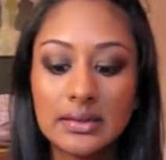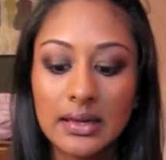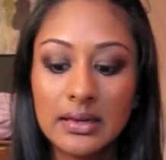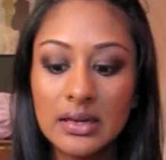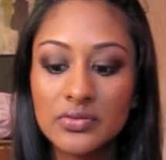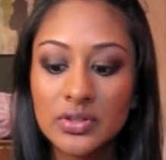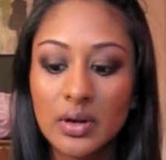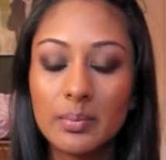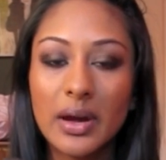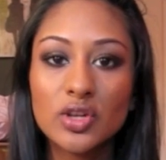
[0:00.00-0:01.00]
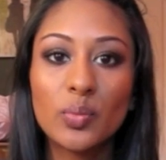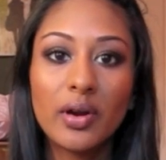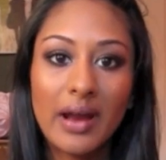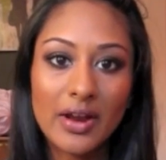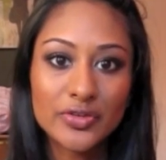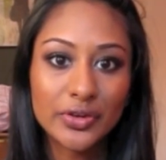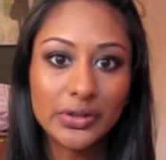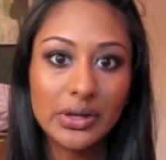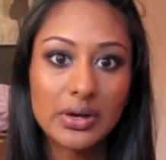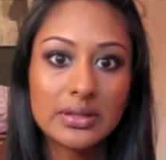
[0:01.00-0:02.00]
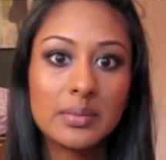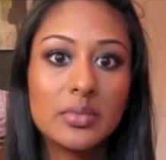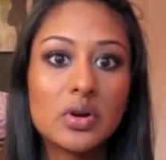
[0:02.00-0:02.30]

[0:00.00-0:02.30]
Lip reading: I think it gives you a much more natural look than